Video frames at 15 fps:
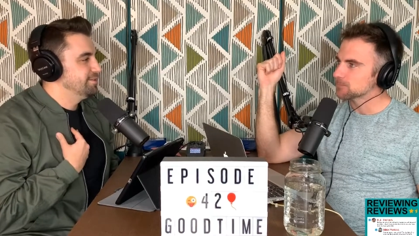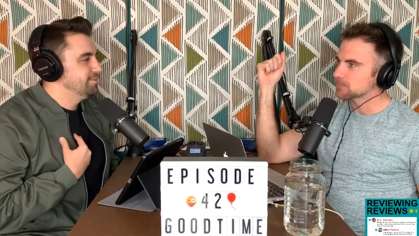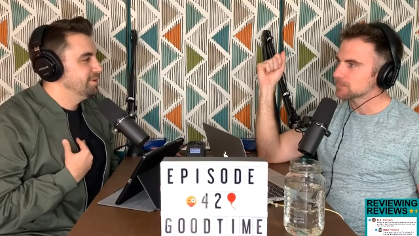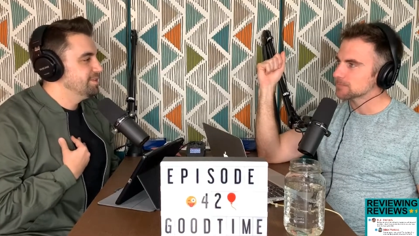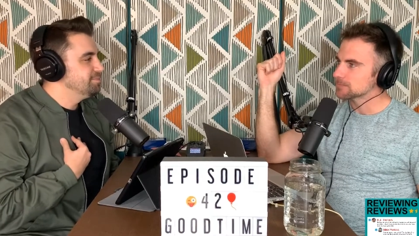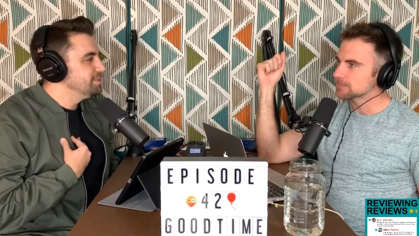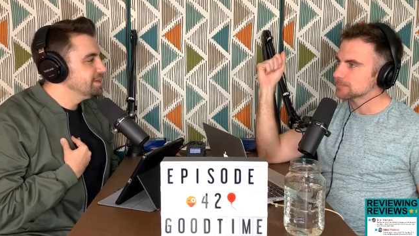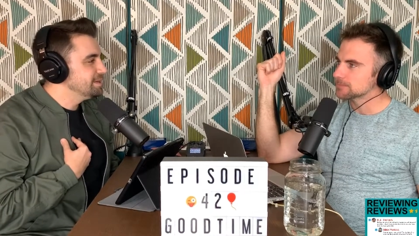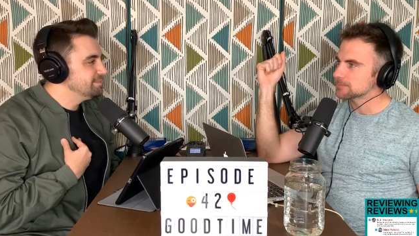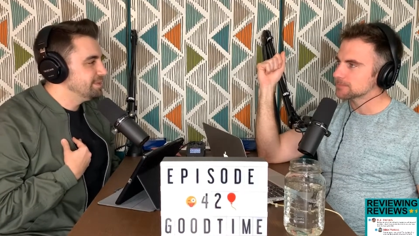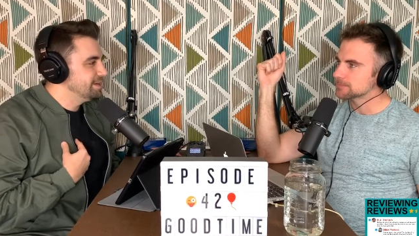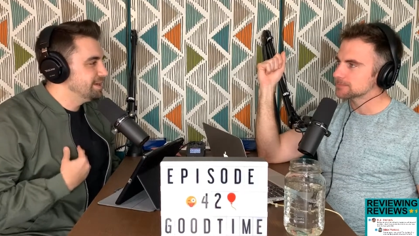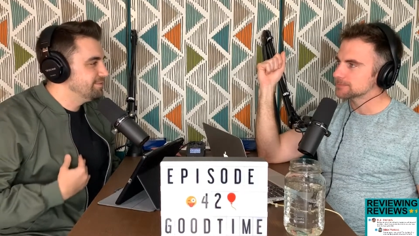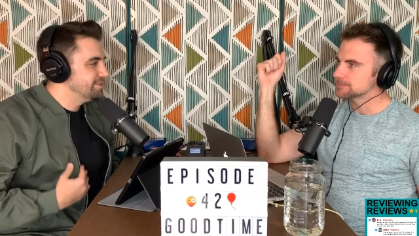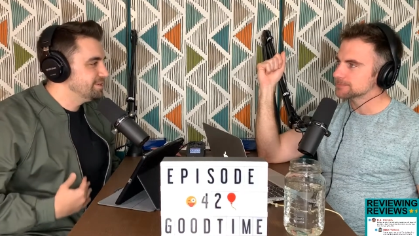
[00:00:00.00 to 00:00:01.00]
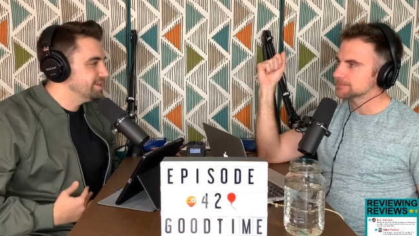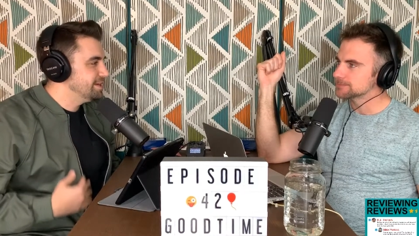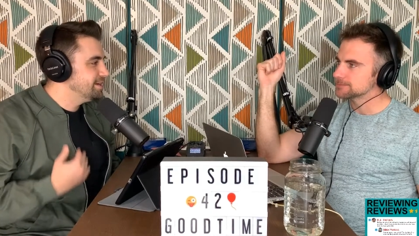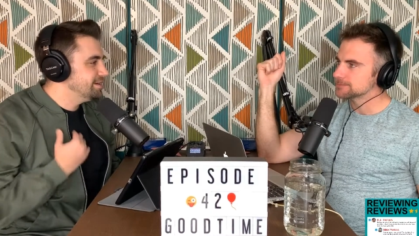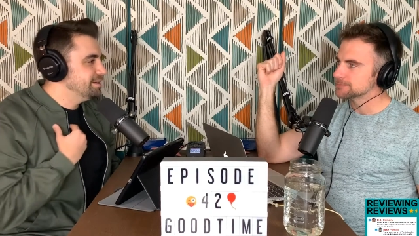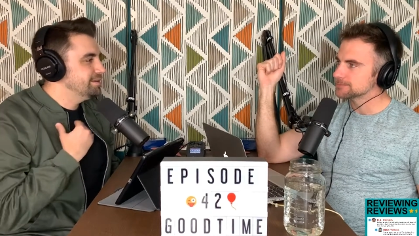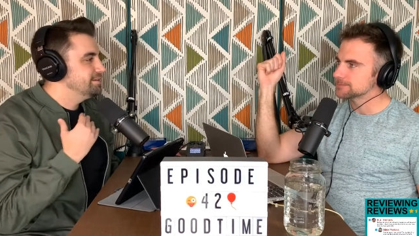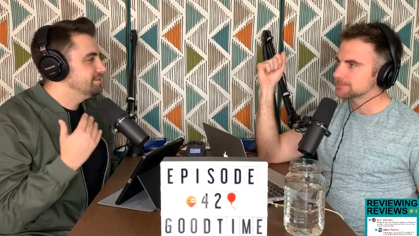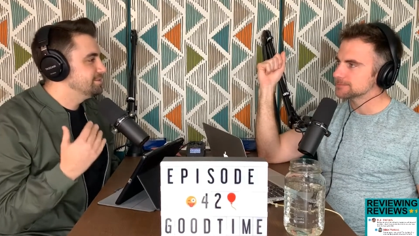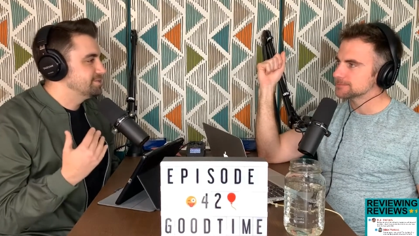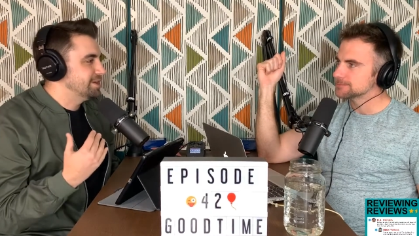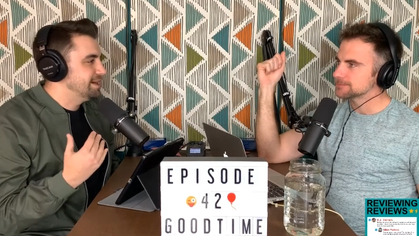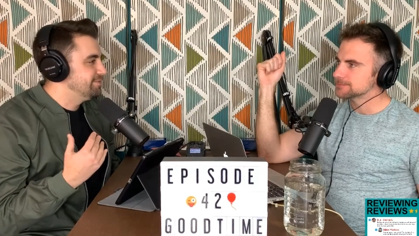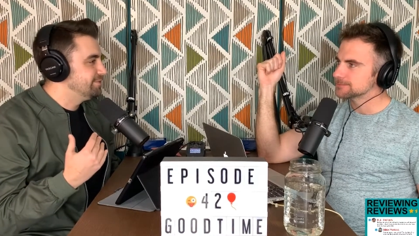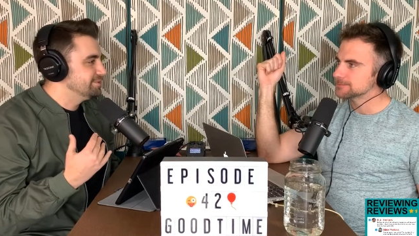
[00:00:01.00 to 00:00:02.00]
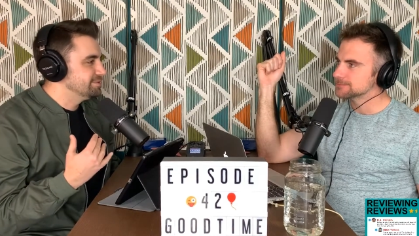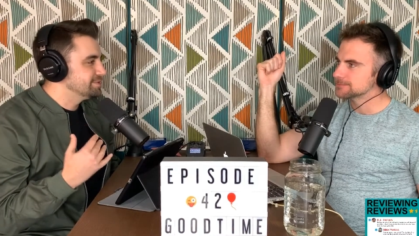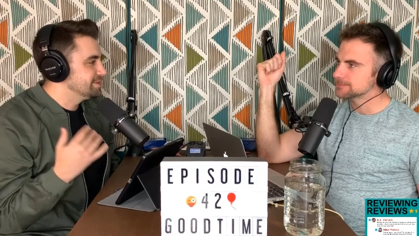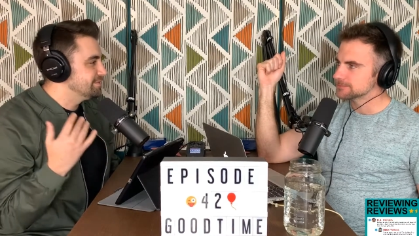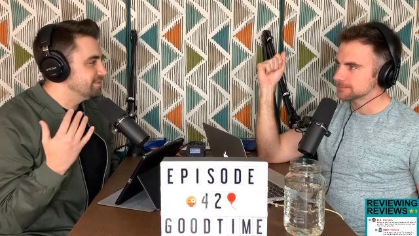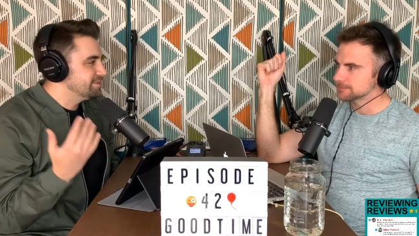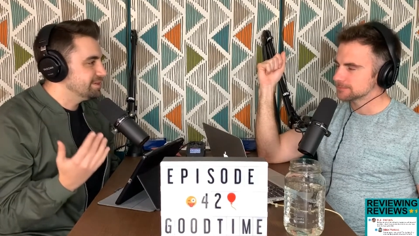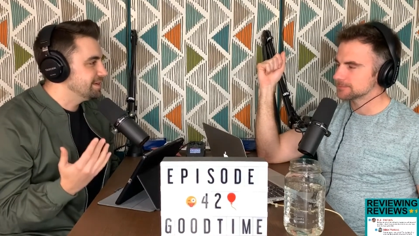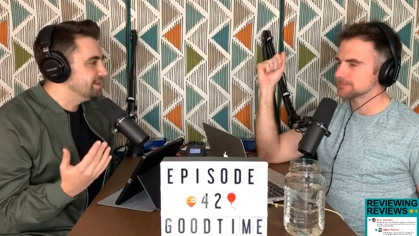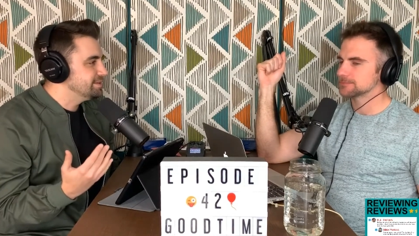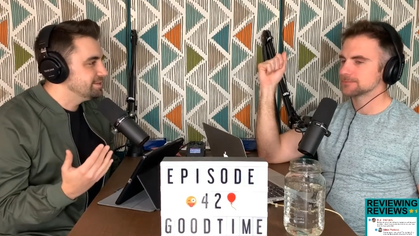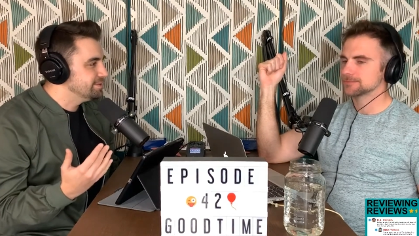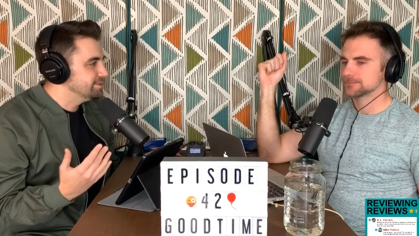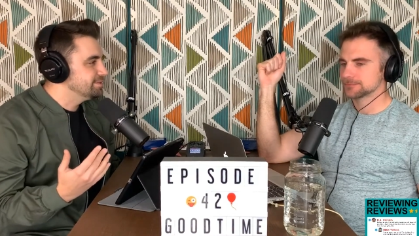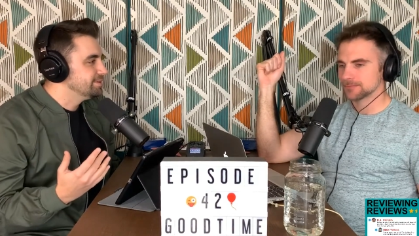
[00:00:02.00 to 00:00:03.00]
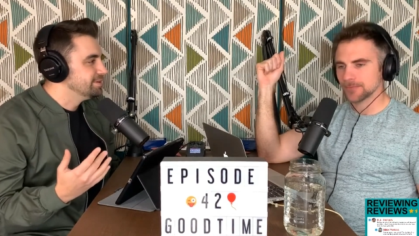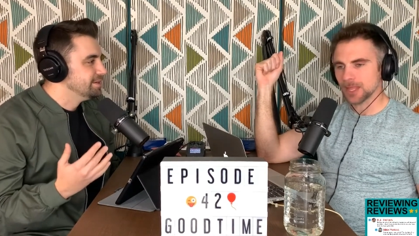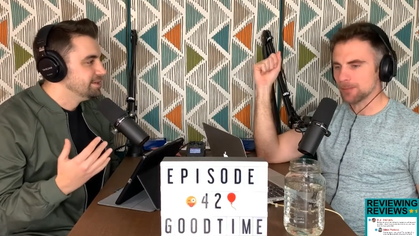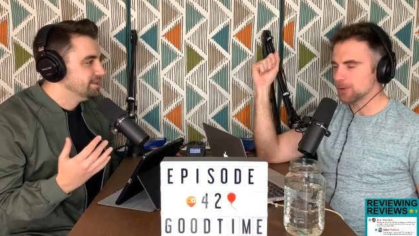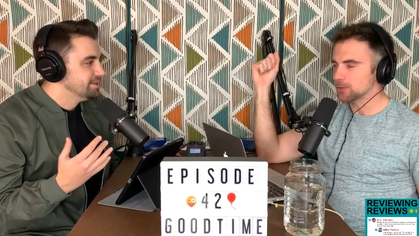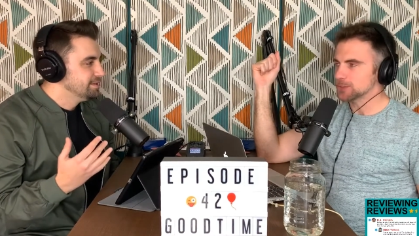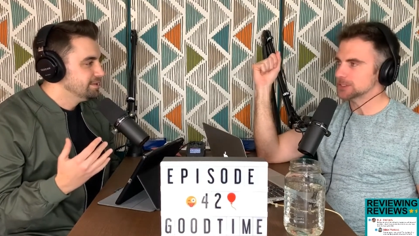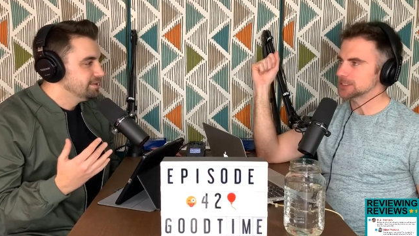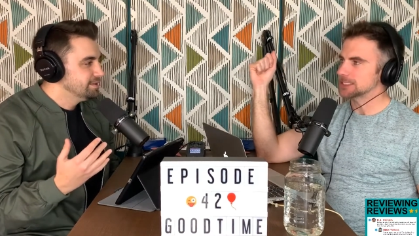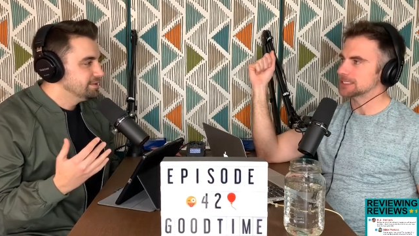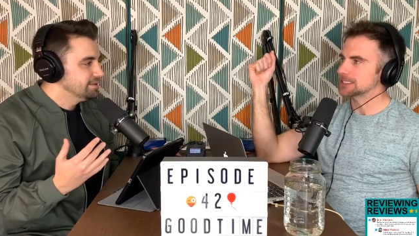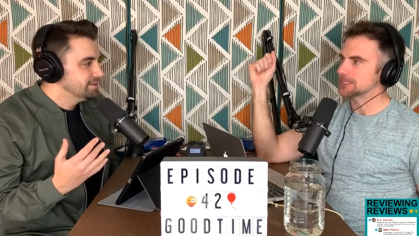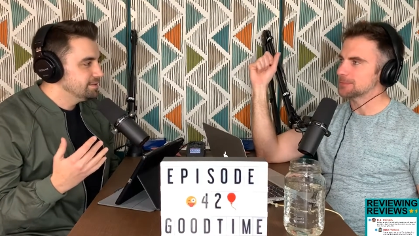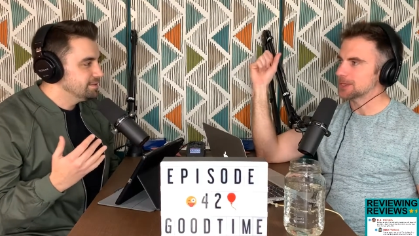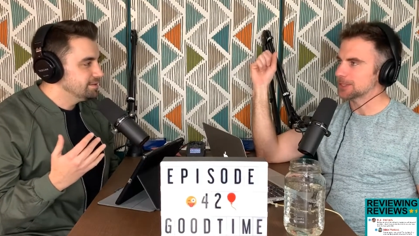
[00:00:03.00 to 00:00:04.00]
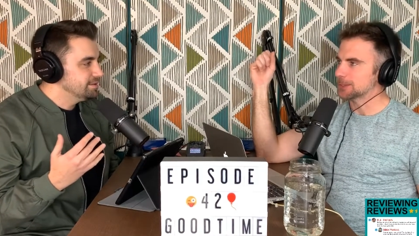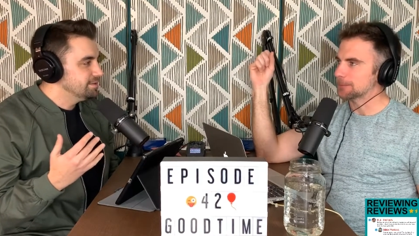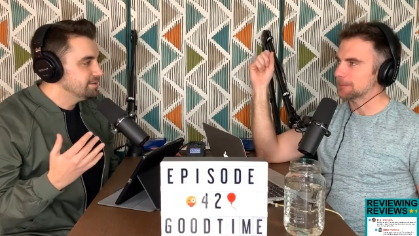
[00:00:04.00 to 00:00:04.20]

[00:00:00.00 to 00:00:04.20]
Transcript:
Speaker 1: They're with me in my everyday travels, everything I do. I'm always thinking about